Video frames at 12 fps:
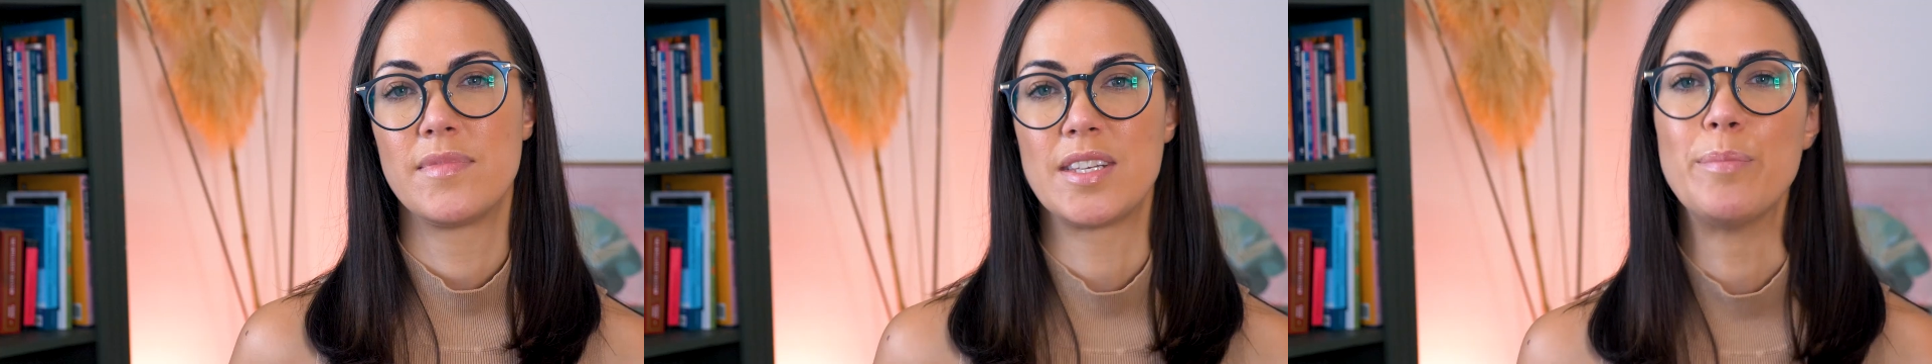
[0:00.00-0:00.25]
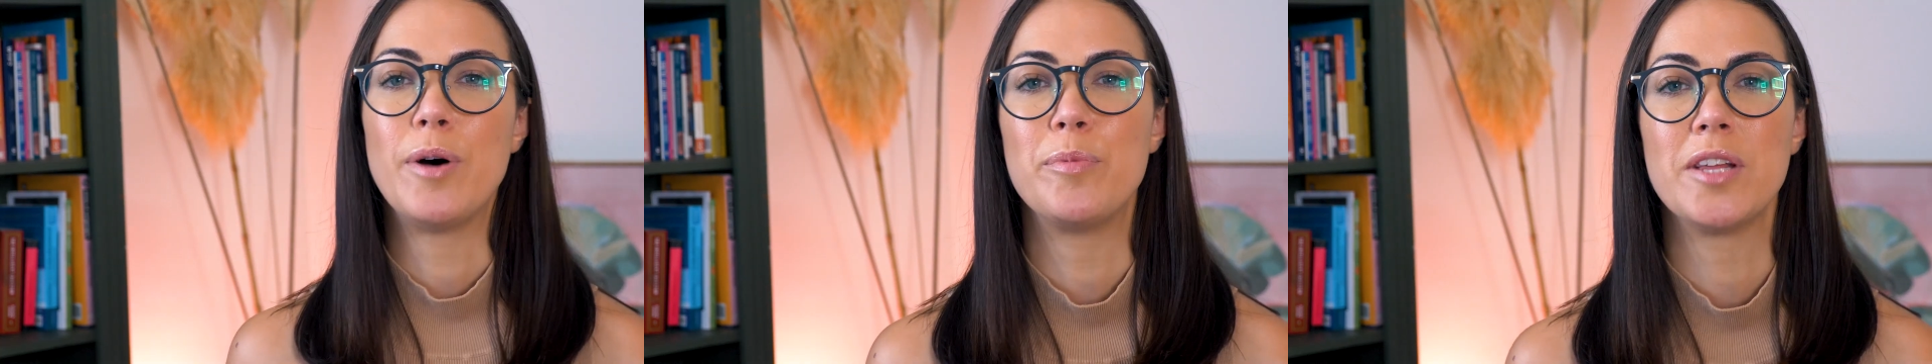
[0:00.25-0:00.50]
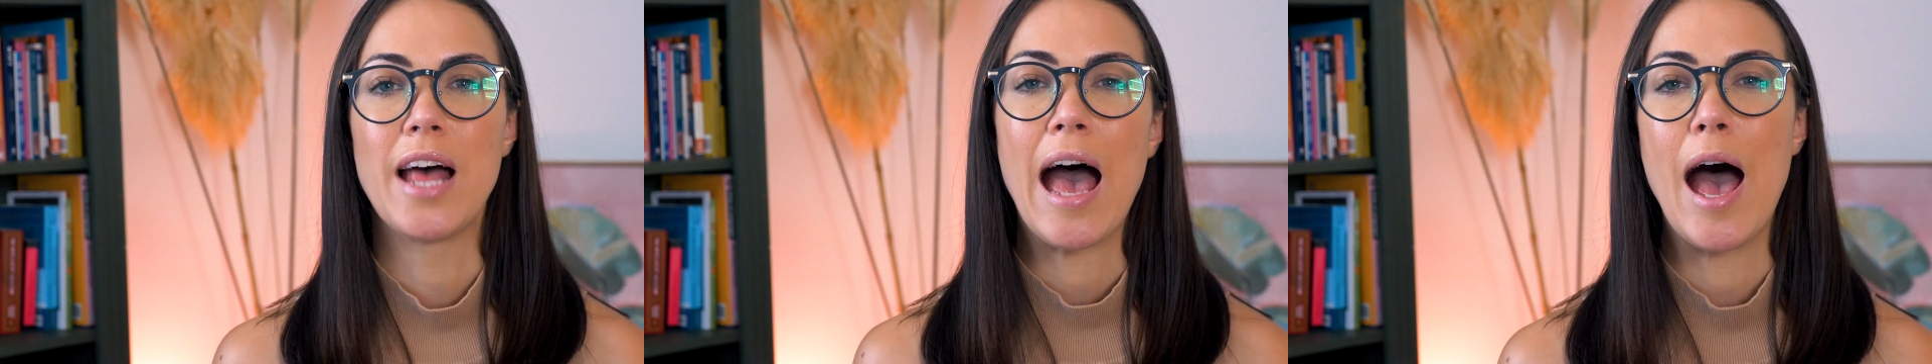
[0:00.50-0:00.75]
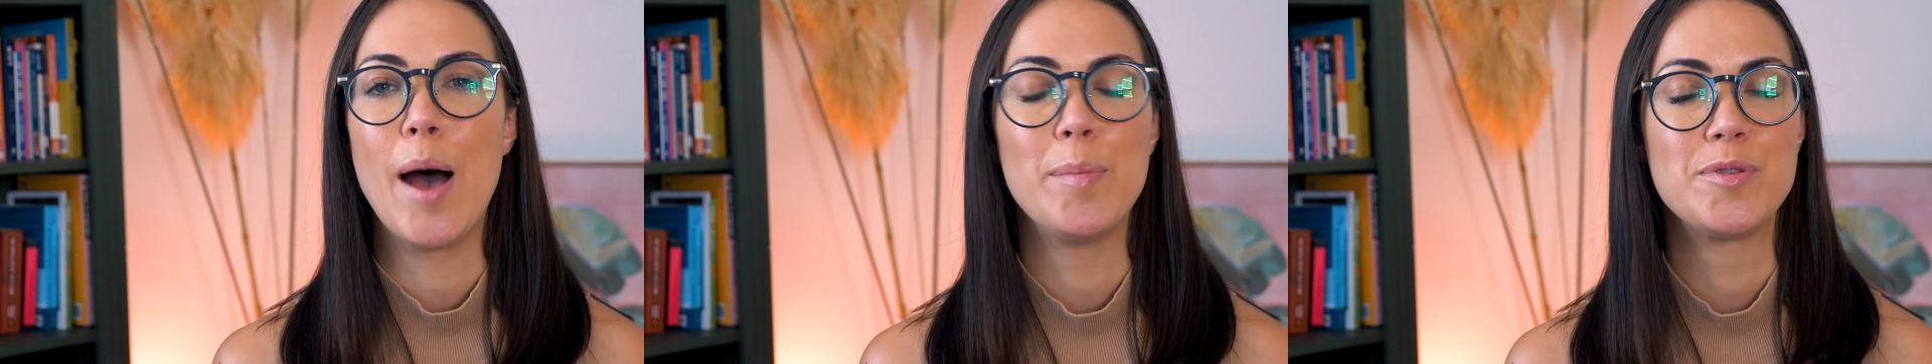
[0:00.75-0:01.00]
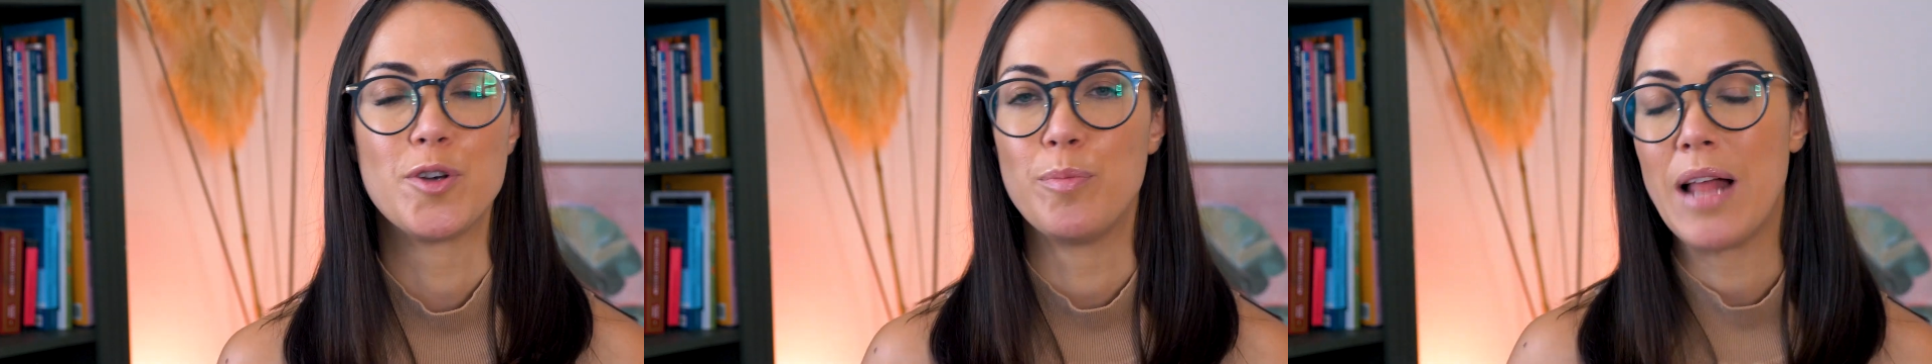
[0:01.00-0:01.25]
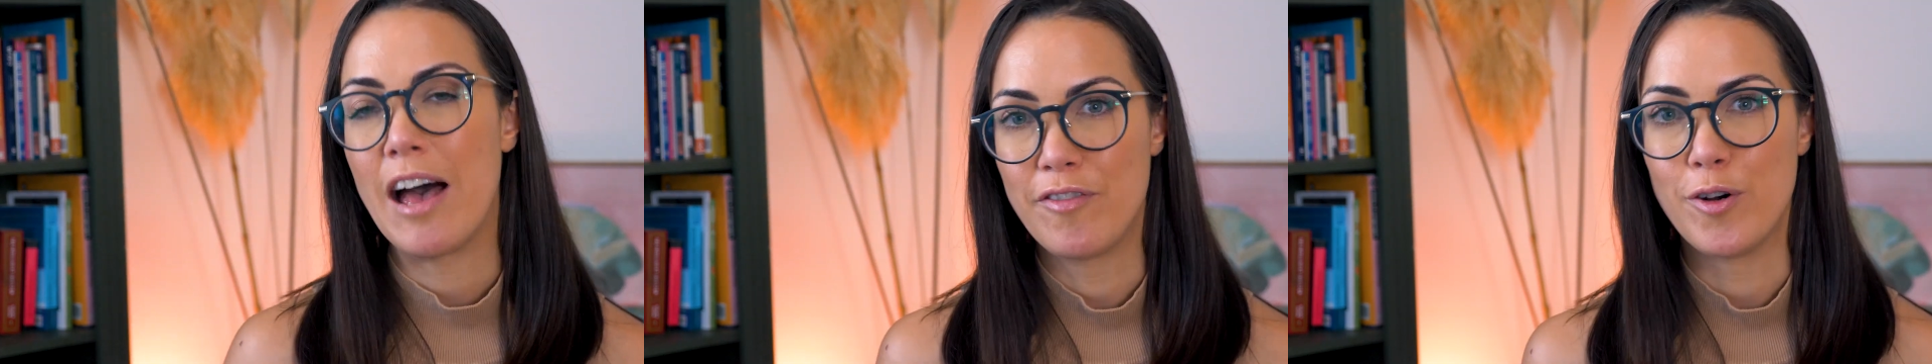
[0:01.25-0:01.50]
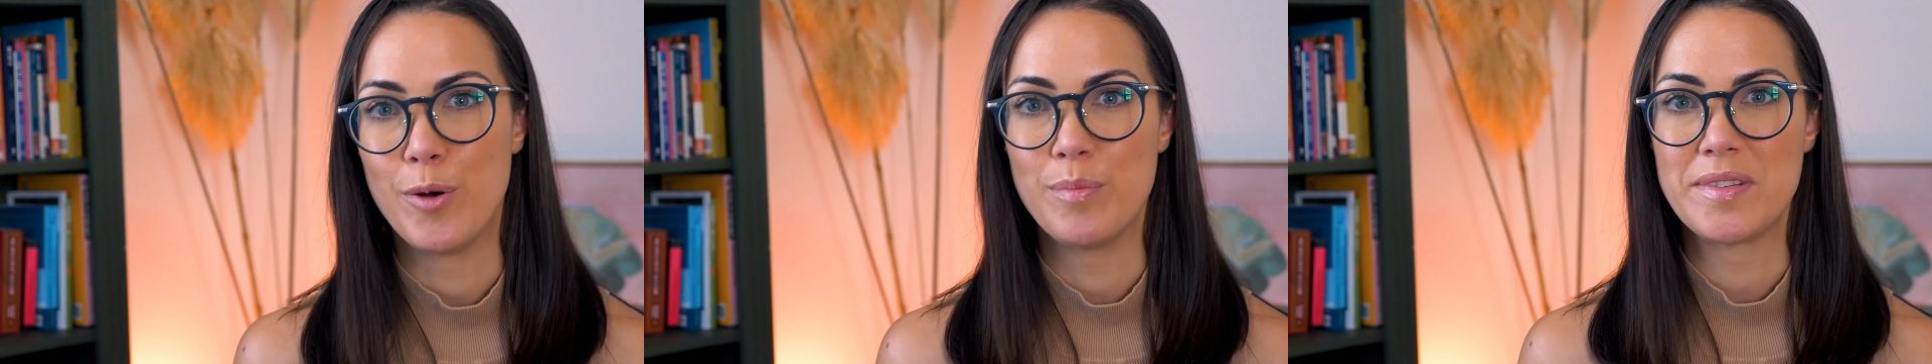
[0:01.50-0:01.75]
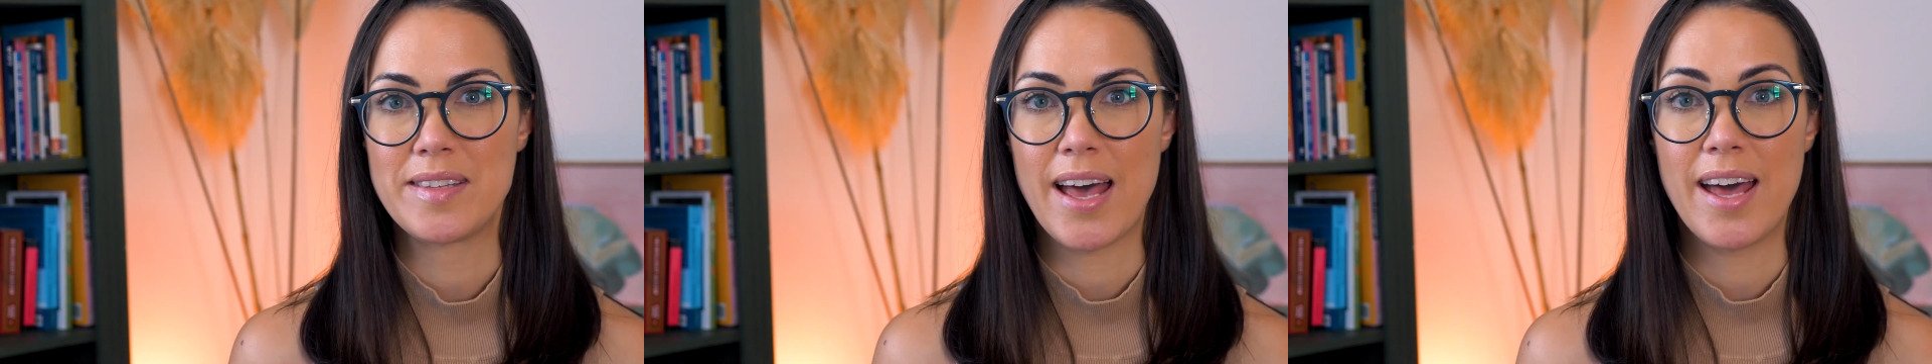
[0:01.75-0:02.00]
Some popular apps or
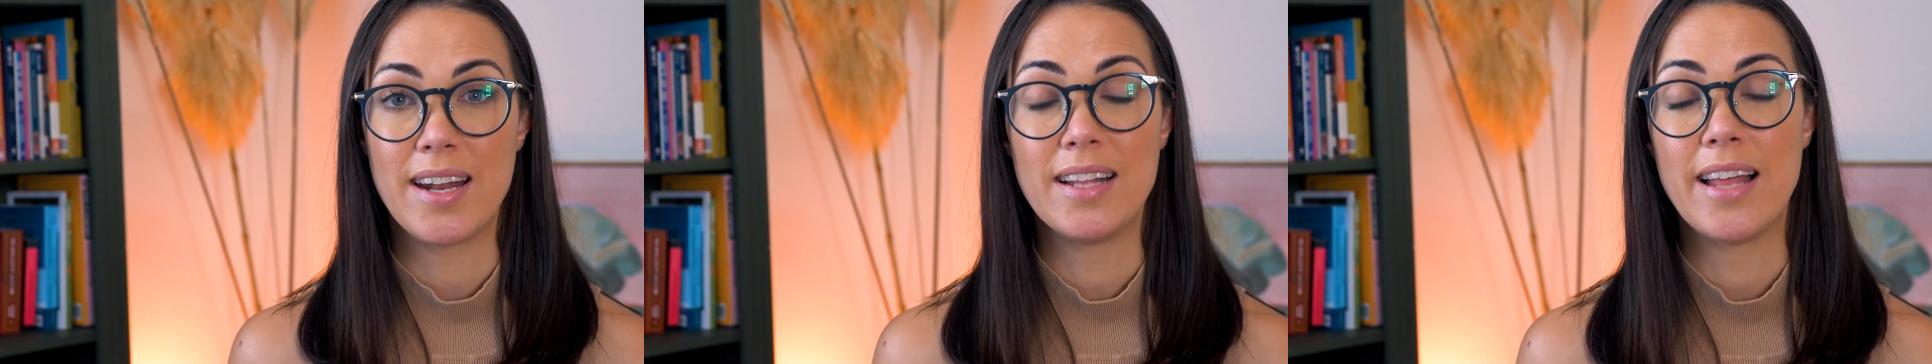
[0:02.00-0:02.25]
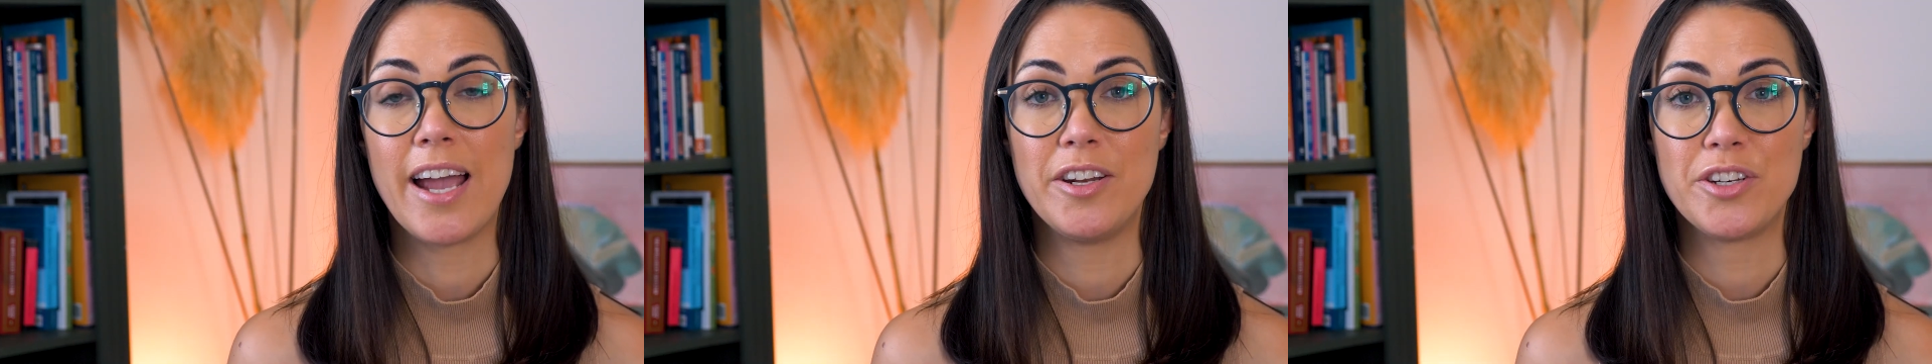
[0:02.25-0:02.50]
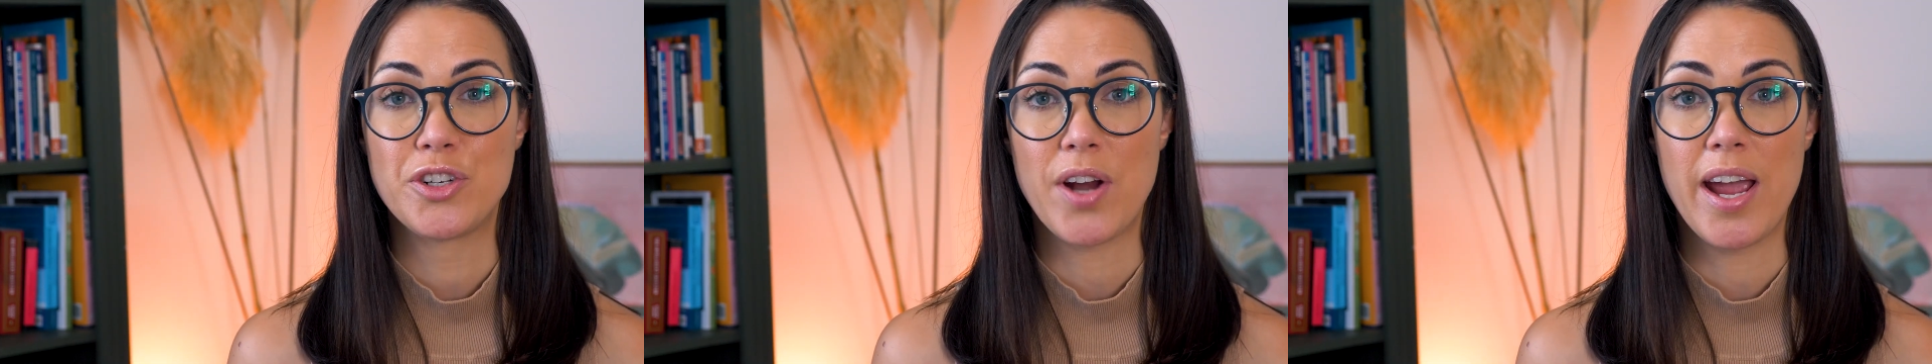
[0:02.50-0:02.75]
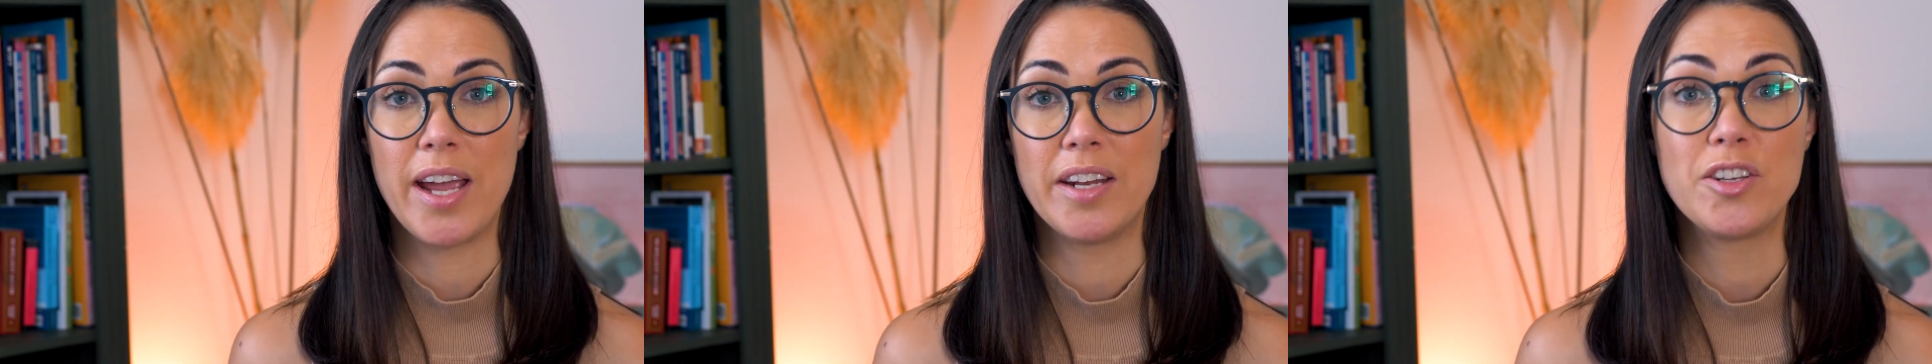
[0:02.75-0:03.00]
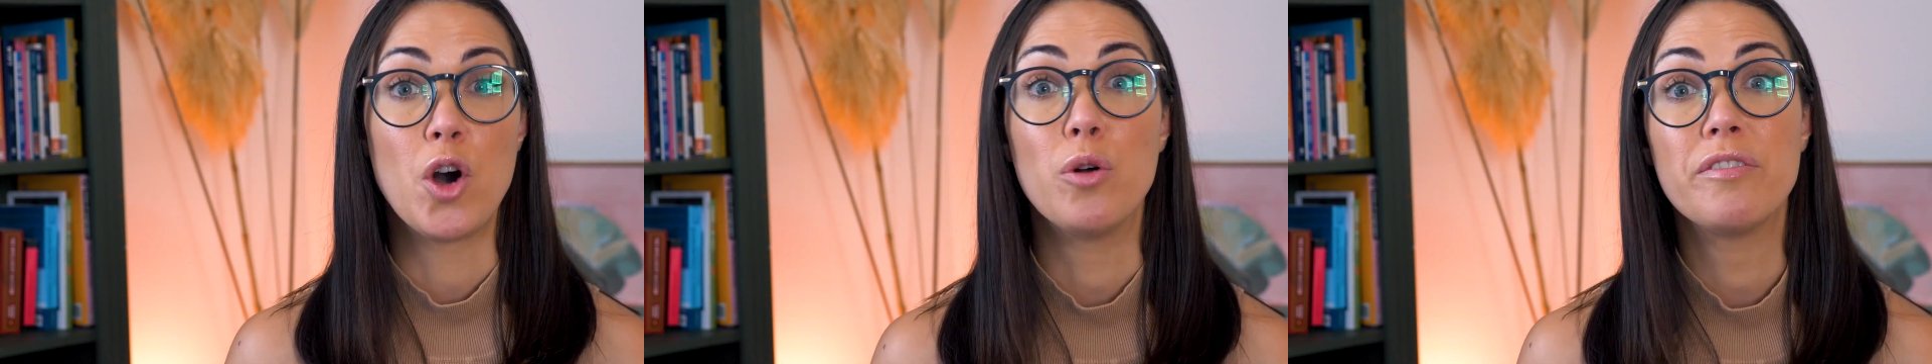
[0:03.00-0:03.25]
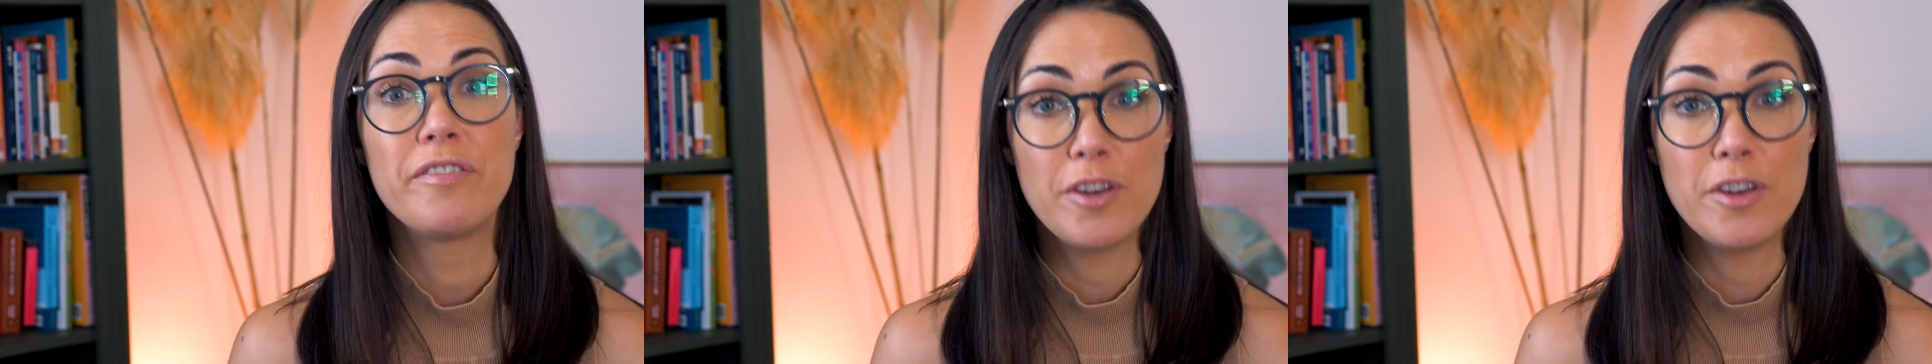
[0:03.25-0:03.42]
platforms that allow you to trade gold